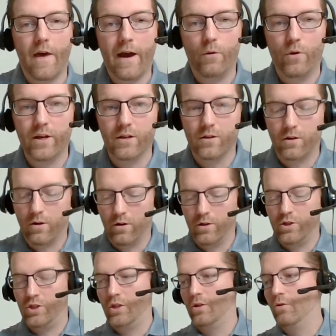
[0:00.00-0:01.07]
you that way and
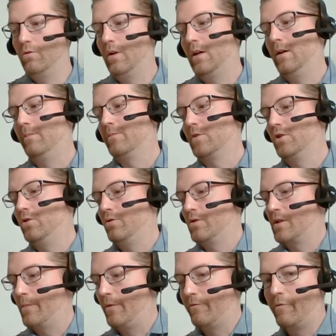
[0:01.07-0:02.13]
encourage you um, to do
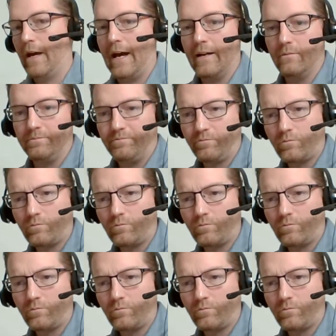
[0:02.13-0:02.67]
some of that.